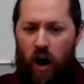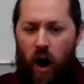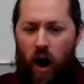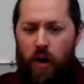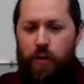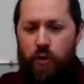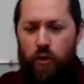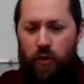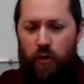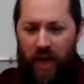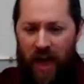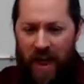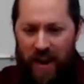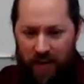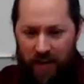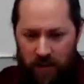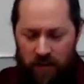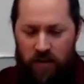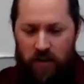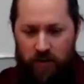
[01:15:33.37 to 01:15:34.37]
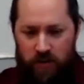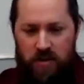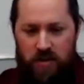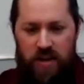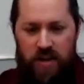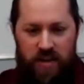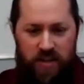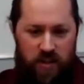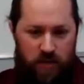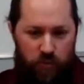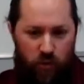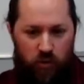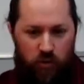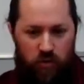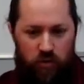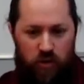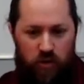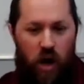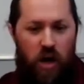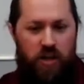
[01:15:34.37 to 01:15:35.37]
other than the
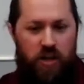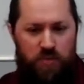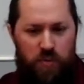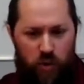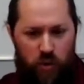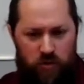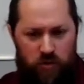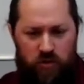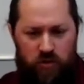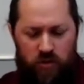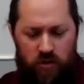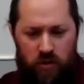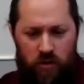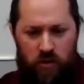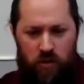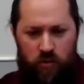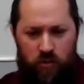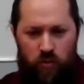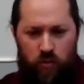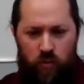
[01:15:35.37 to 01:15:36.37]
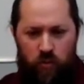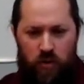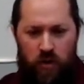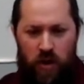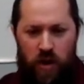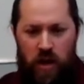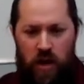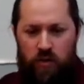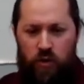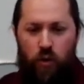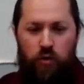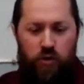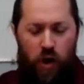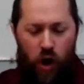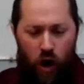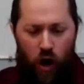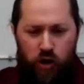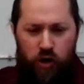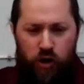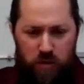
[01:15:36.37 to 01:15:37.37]
sensible cosmos, and those
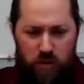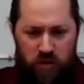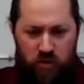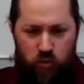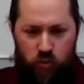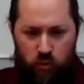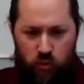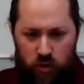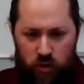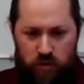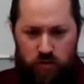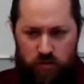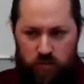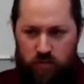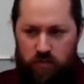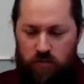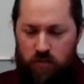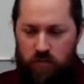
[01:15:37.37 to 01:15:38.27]
arguments would